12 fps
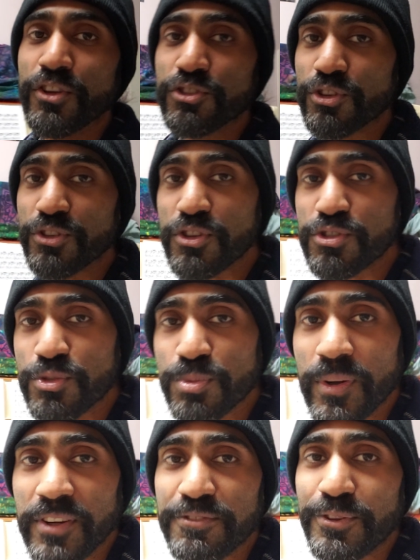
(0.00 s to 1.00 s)
So this is
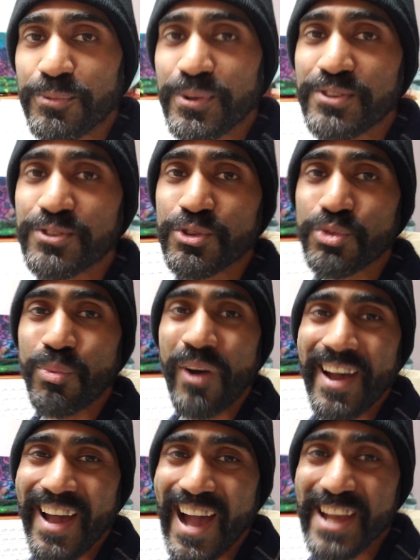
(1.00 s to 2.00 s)
one of the reasons
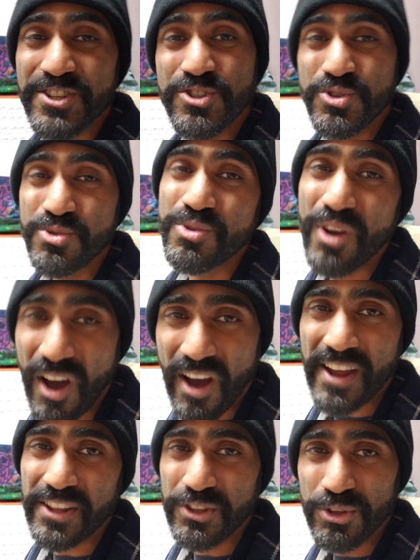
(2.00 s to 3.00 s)
why I do
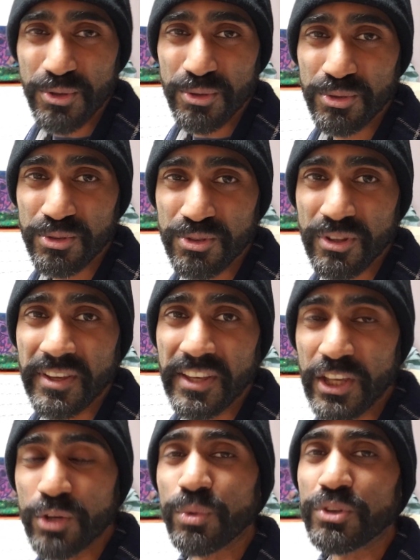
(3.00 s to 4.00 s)
not use
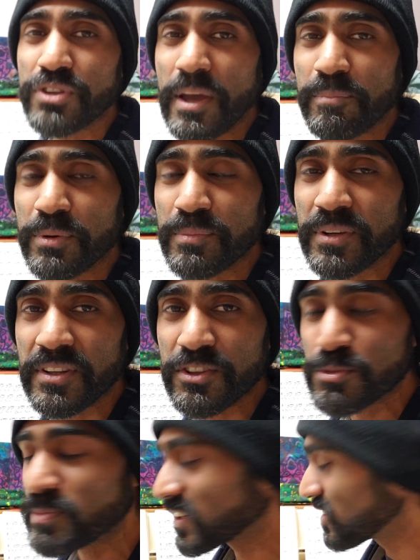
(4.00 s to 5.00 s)
equal temperament.
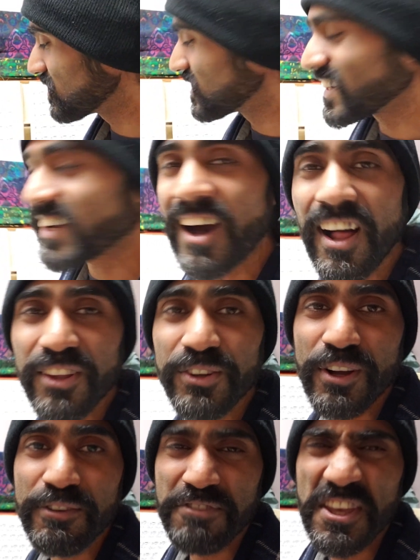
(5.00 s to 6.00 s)
It's because the
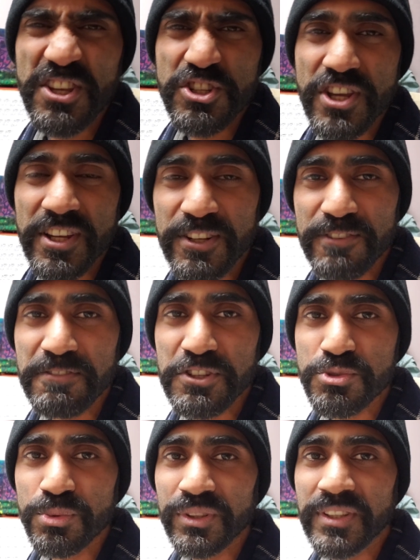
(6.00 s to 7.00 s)
color of each
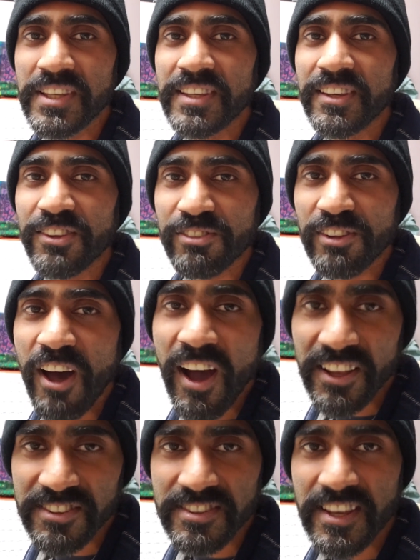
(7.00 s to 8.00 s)
individual key is
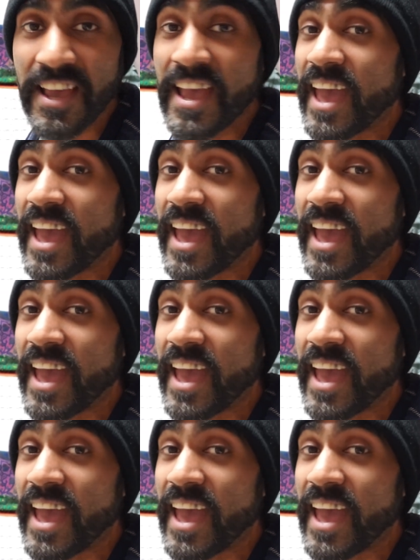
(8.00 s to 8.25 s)
lost.